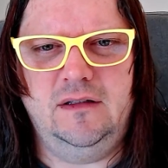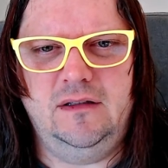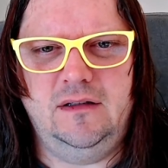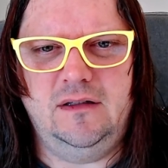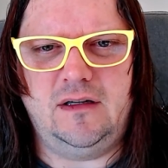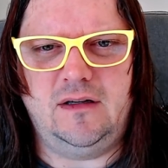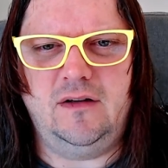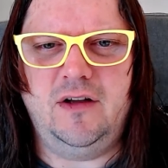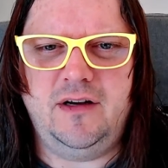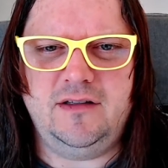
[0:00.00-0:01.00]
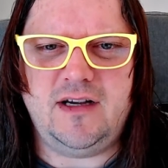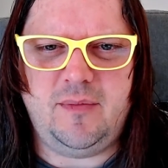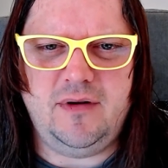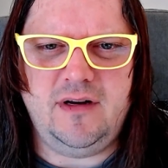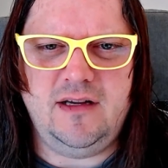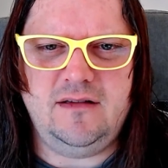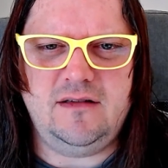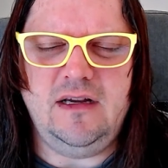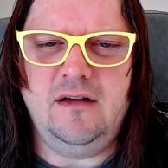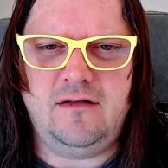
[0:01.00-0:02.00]
learning Japanese
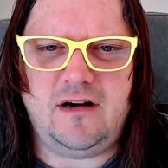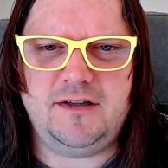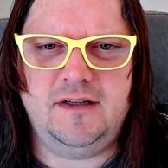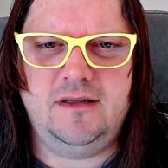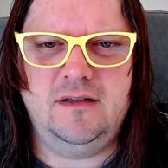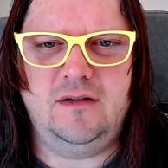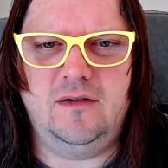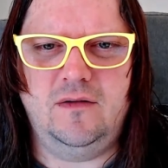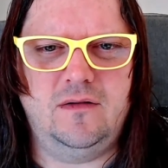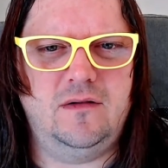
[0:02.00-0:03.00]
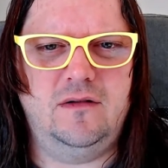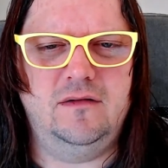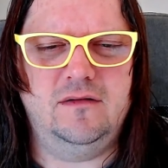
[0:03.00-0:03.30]
in Russian or